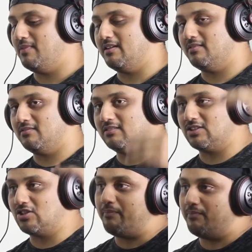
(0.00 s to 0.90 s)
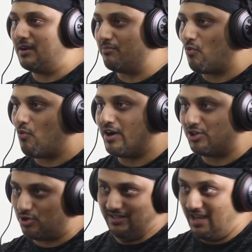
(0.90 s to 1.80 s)
the top number one show is
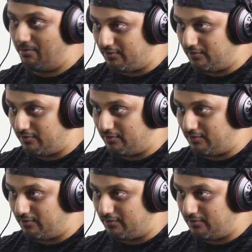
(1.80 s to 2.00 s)
Game of Thrones.